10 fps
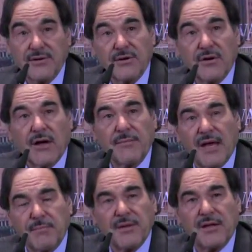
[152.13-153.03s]
I'm
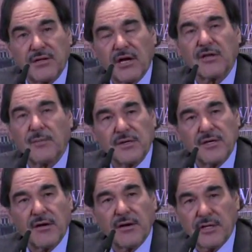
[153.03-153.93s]
not being a
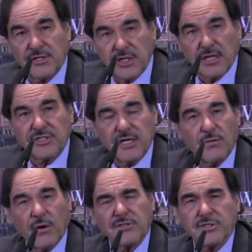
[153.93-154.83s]
documentarian and
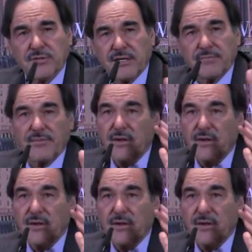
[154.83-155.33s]
judging Wall Street.